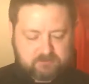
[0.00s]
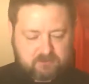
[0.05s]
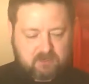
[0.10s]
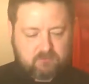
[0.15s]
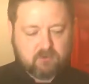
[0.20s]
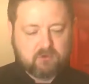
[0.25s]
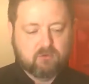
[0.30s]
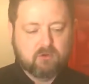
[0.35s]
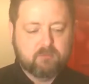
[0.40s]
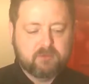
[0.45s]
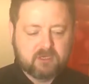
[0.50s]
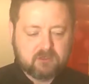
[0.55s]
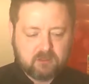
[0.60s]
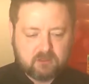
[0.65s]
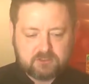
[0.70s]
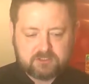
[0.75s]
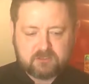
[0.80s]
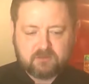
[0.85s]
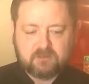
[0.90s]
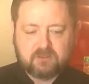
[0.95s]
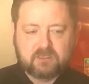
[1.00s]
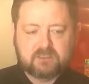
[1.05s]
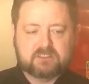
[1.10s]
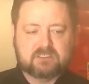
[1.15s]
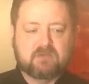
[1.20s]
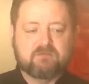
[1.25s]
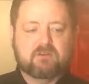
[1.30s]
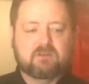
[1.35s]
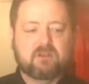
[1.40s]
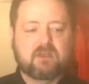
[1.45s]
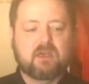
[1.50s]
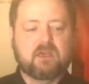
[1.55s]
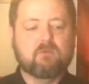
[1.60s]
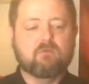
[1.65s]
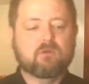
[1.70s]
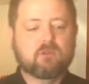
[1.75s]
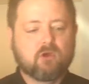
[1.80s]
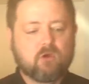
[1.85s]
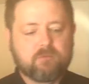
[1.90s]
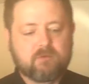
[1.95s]
ma'am. We will be closed on okay. Thanksgiving Day.
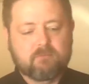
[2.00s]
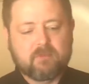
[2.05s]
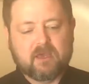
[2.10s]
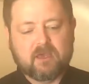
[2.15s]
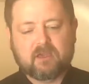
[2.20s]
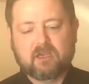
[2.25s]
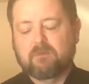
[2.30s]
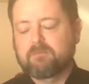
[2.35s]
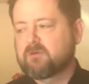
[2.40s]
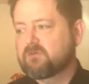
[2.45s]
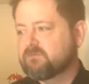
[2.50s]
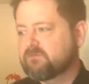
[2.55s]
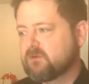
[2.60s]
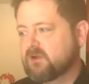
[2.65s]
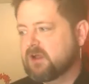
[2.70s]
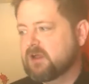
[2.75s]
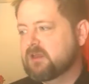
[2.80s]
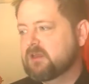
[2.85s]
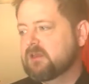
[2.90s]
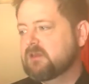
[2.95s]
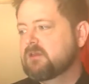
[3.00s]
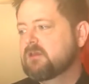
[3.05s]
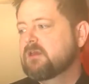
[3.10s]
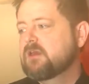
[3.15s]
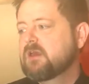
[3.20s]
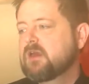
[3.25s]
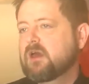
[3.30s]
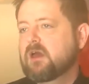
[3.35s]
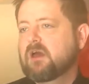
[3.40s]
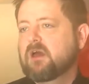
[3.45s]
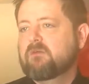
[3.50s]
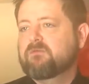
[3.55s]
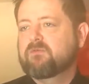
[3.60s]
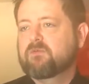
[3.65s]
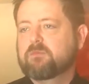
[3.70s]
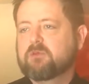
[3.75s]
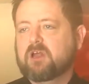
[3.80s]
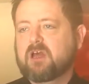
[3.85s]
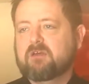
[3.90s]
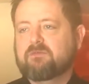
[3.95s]
We'll open back up on Friday uh, for
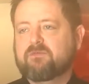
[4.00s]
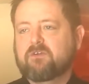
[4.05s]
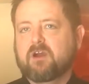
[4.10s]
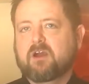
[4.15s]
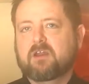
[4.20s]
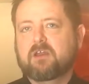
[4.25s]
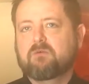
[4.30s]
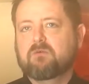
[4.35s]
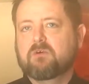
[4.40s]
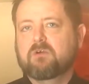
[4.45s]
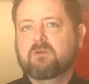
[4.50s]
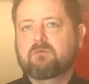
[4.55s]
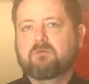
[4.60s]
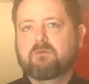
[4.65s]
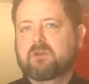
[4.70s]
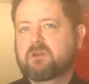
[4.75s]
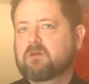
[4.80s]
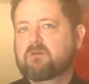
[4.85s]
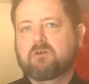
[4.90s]
Black Friday. We're, we do